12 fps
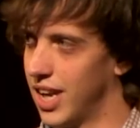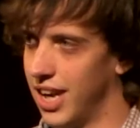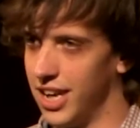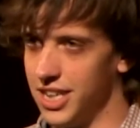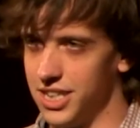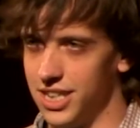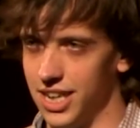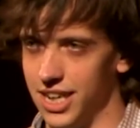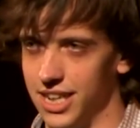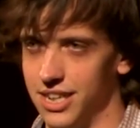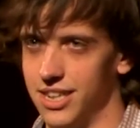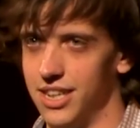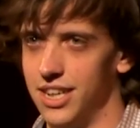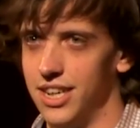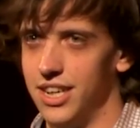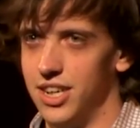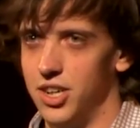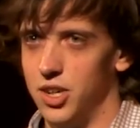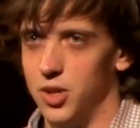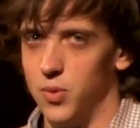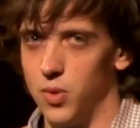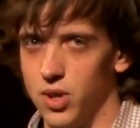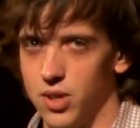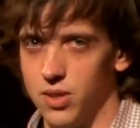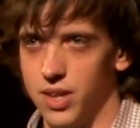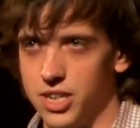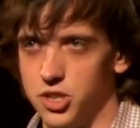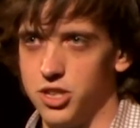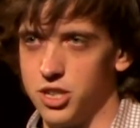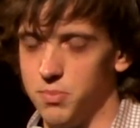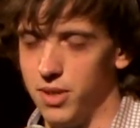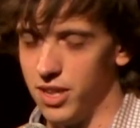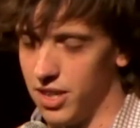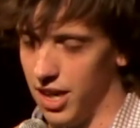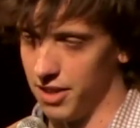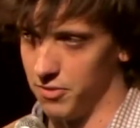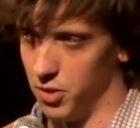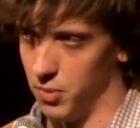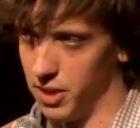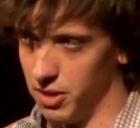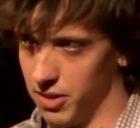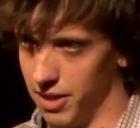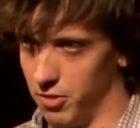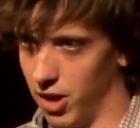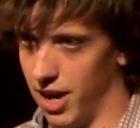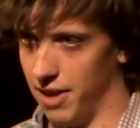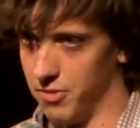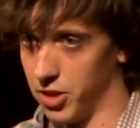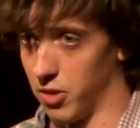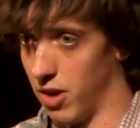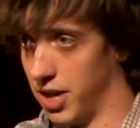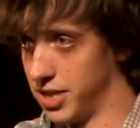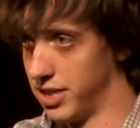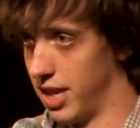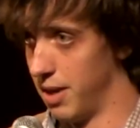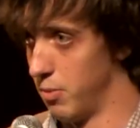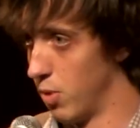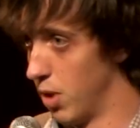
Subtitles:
And he said, "Well, let's just be thankful we don't ever have to cross that